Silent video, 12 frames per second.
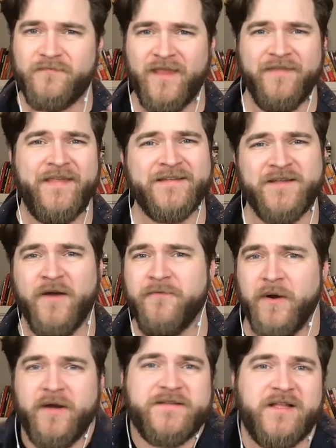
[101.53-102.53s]
That
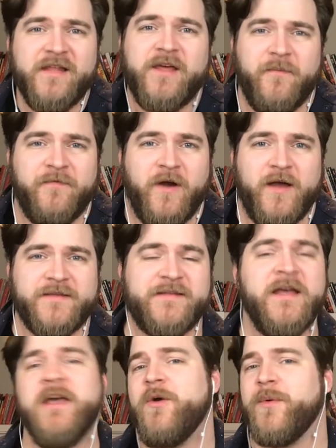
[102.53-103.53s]
software is ClickUp for us.
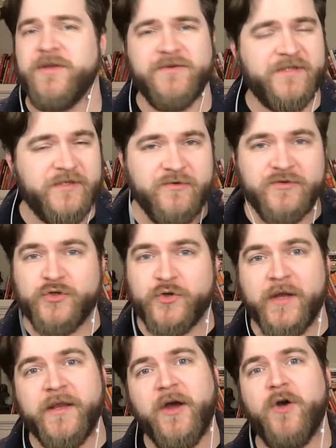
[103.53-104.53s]
We used to use
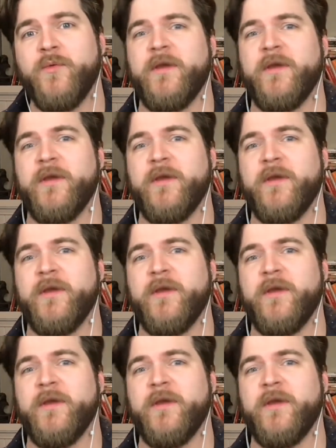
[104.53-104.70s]
Trello,